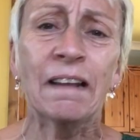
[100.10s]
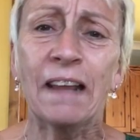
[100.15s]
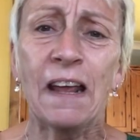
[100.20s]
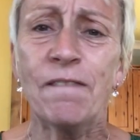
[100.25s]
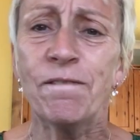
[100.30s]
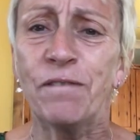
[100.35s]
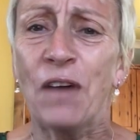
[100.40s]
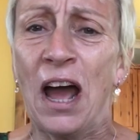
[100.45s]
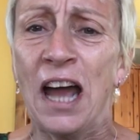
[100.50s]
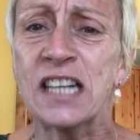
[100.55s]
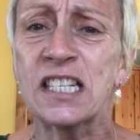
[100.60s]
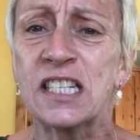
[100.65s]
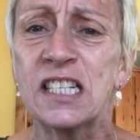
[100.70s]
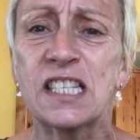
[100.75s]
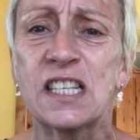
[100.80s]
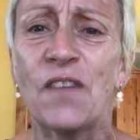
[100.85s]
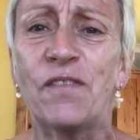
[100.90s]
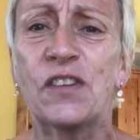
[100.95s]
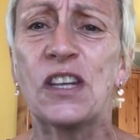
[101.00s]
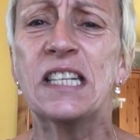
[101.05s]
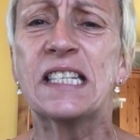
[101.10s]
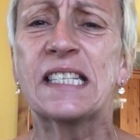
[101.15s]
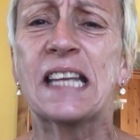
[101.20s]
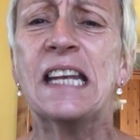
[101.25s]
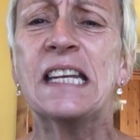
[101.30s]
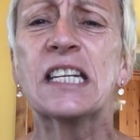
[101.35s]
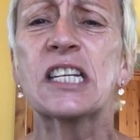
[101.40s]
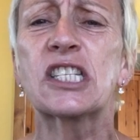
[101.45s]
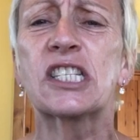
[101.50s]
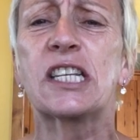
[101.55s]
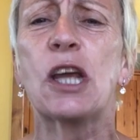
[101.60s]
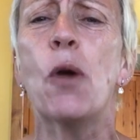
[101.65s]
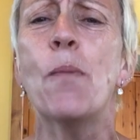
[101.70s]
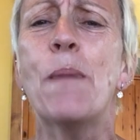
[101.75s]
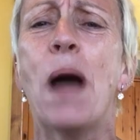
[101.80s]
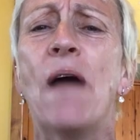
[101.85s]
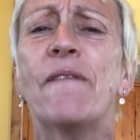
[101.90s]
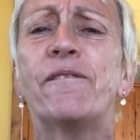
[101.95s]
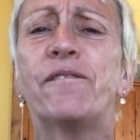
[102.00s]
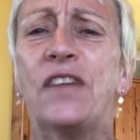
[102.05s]
laying fires and sifting cinders, till
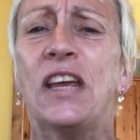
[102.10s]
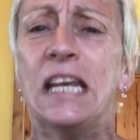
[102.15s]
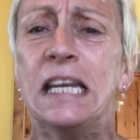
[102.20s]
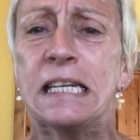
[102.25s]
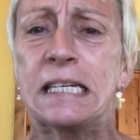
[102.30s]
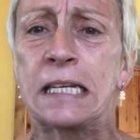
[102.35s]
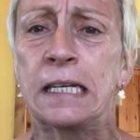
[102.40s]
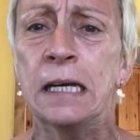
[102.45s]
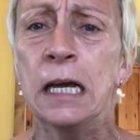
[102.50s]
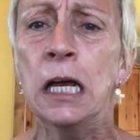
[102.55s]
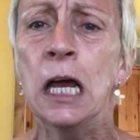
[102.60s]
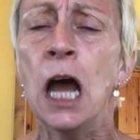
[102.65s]
my feet